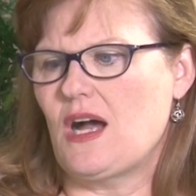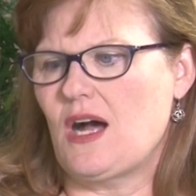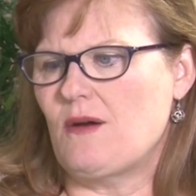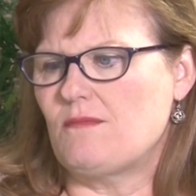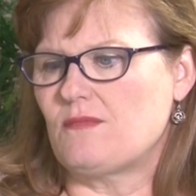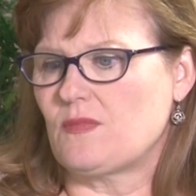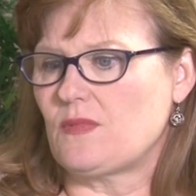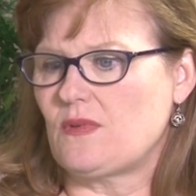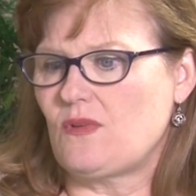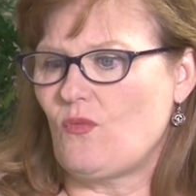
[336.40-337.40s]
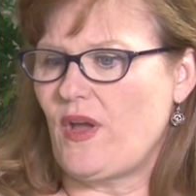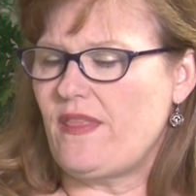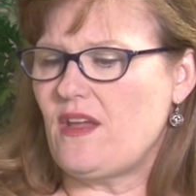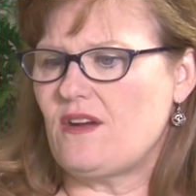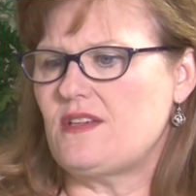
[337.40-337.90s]
Um,
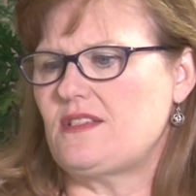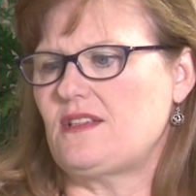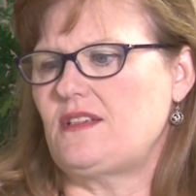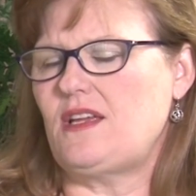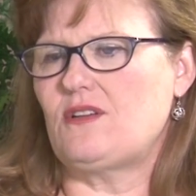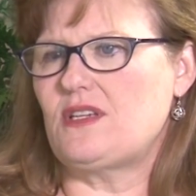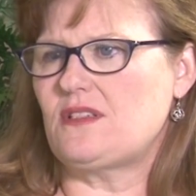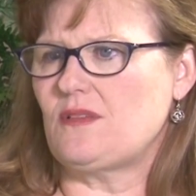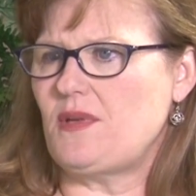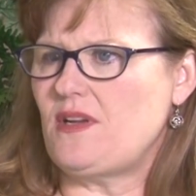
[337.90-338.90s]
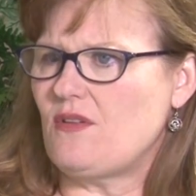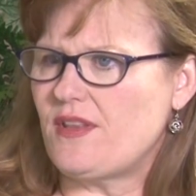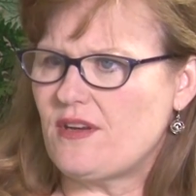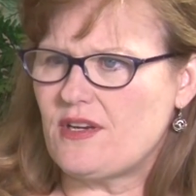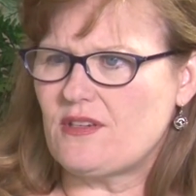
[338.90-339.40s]
when there is a decreased libido
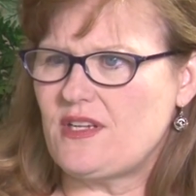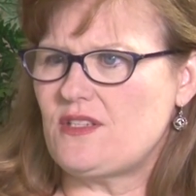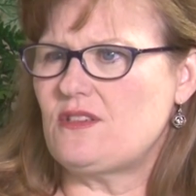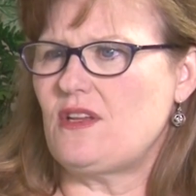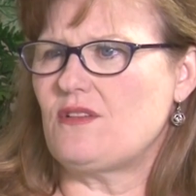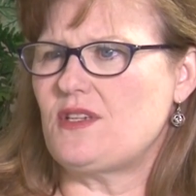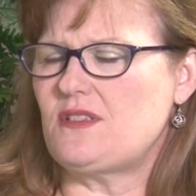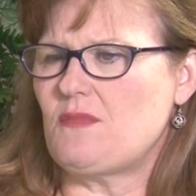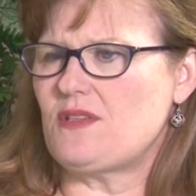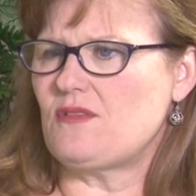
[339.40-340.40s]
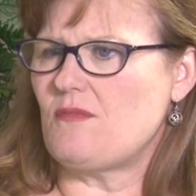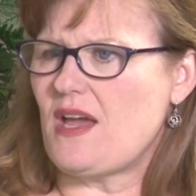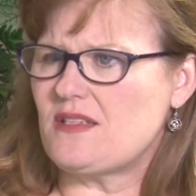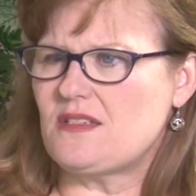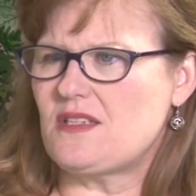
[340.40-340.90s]
and there is decreased muscle
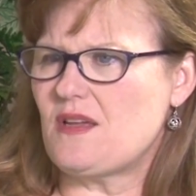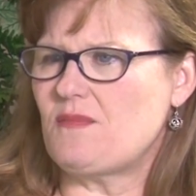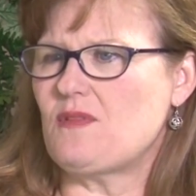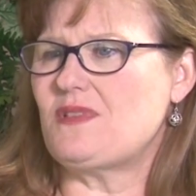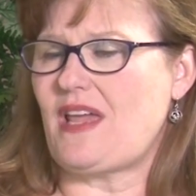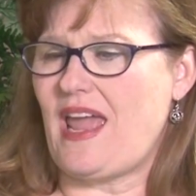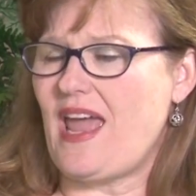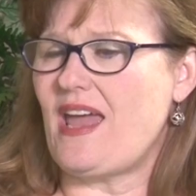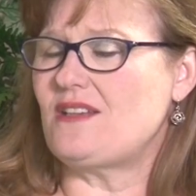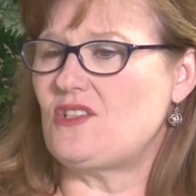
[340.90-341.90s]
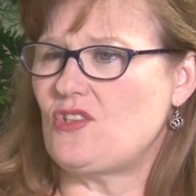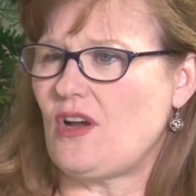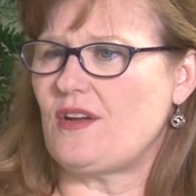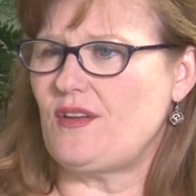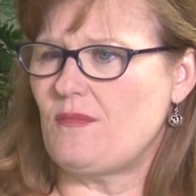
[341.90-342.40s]
mass and symptoms and
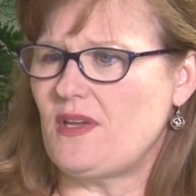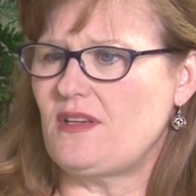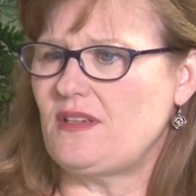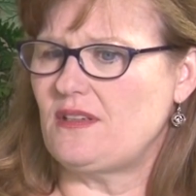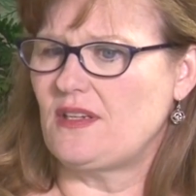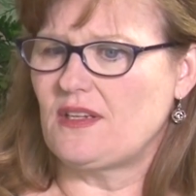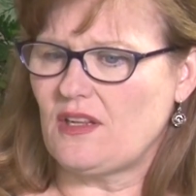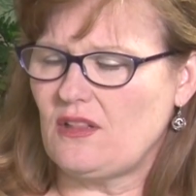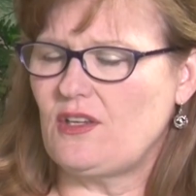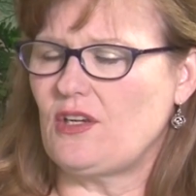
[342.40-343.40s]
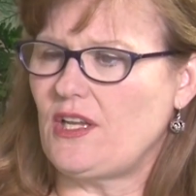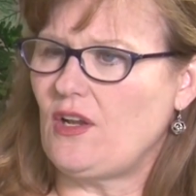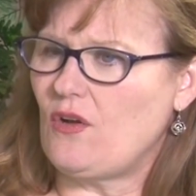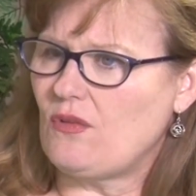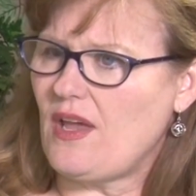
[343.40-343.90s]
documented clearly
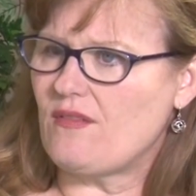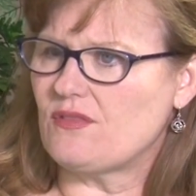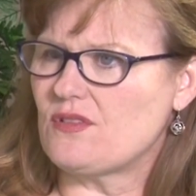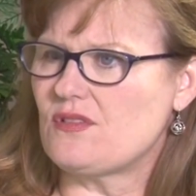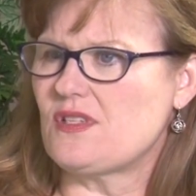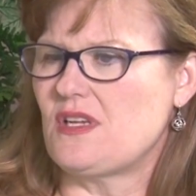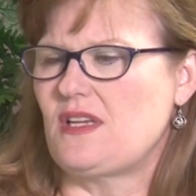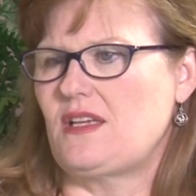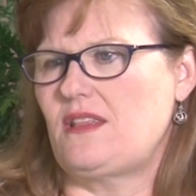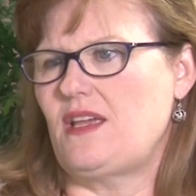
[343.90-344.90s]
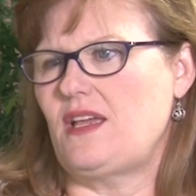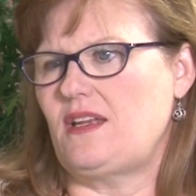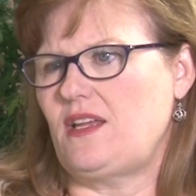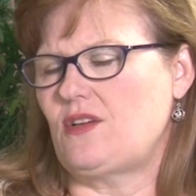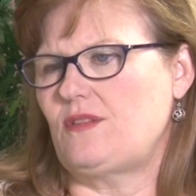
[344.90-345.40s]
low levels,
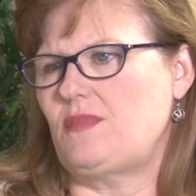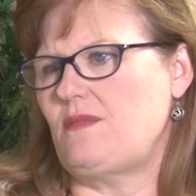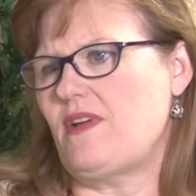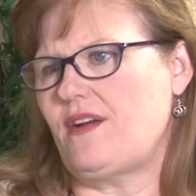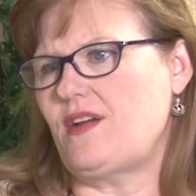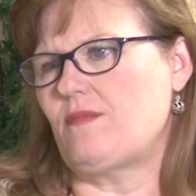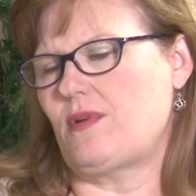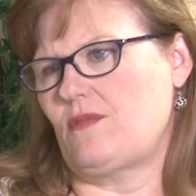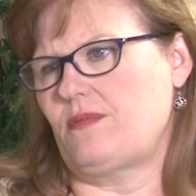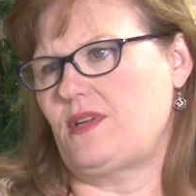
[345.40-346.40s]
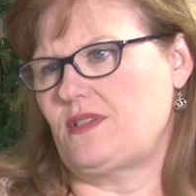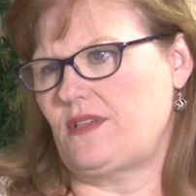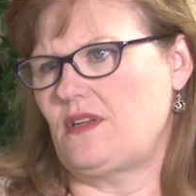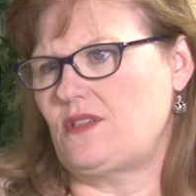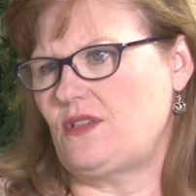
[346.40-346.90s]
then it could be very appropriate
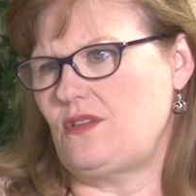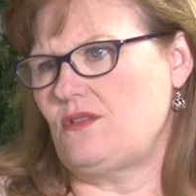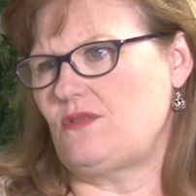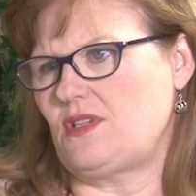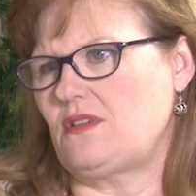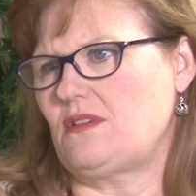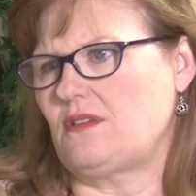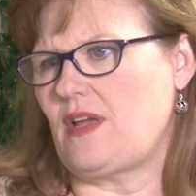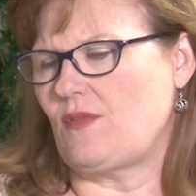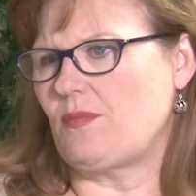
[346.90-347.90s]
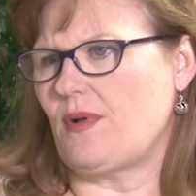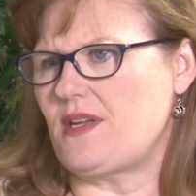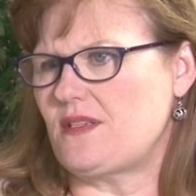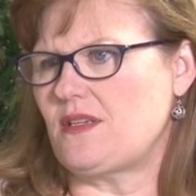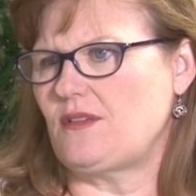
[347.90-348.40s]
to use it and
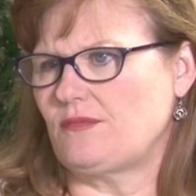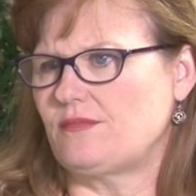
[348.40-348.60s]
replace it.